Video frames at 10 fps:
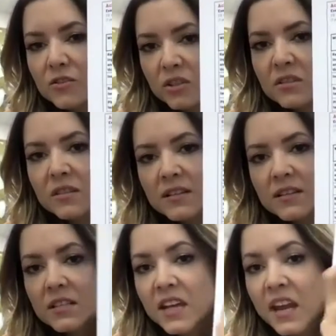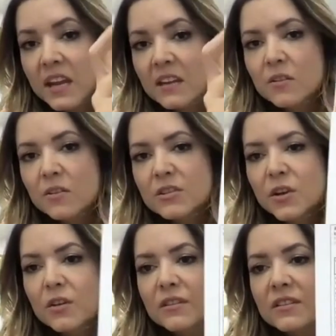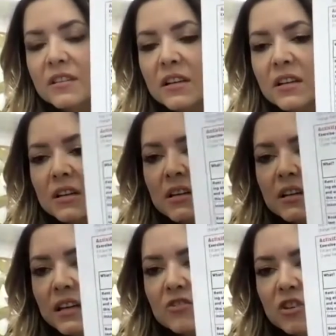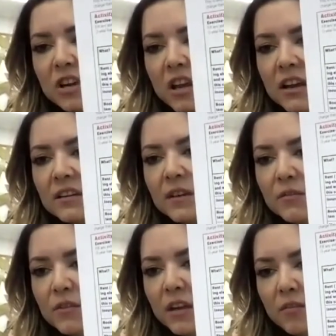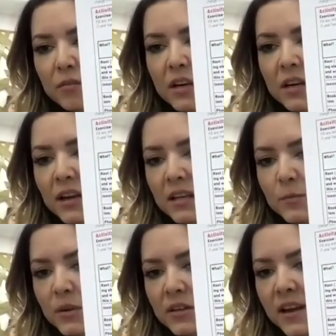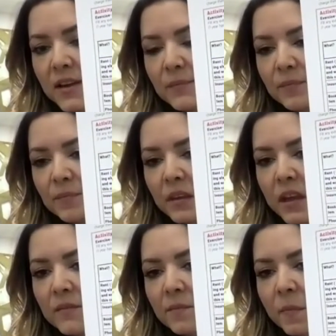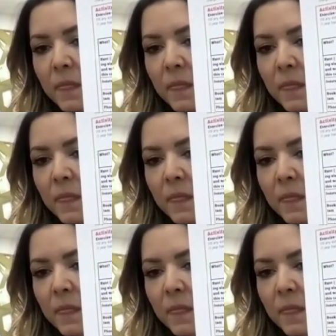just to entertain or service each client if you have 3 clients per day. Yeah.